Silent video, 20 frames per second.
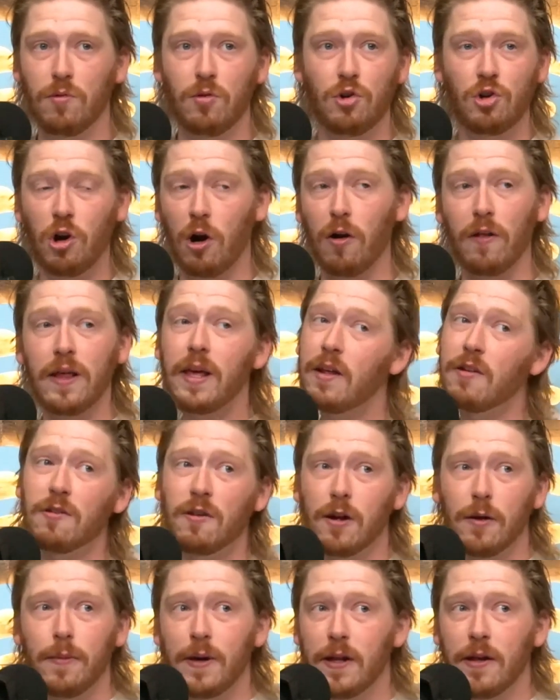Charlene's
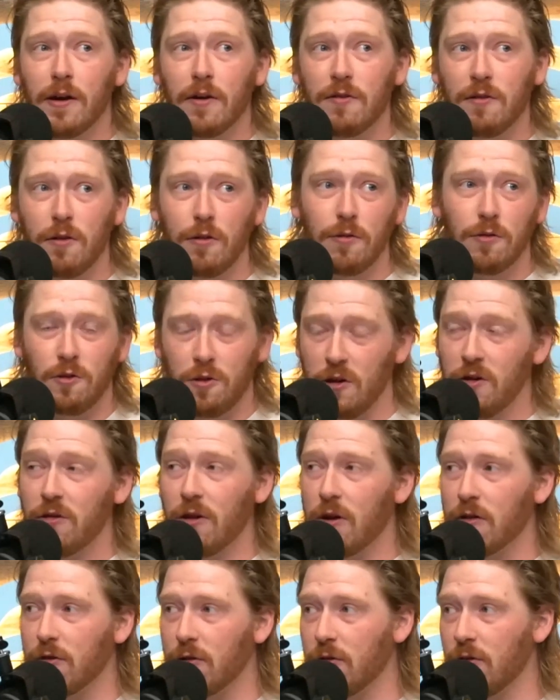going to be there too.
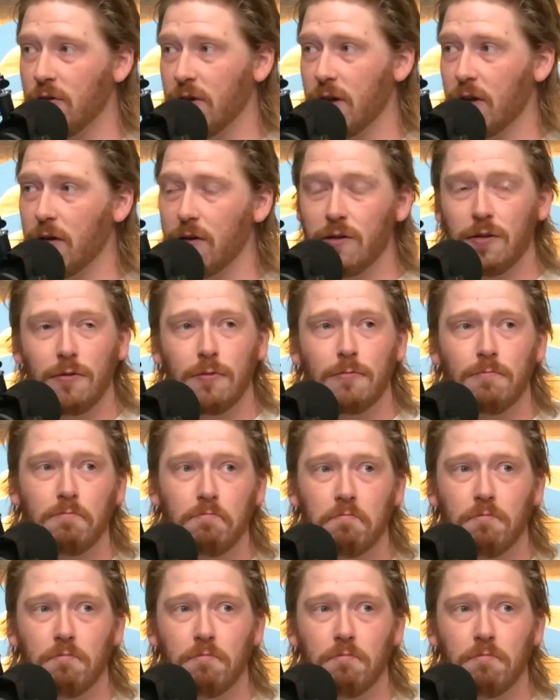She's also single.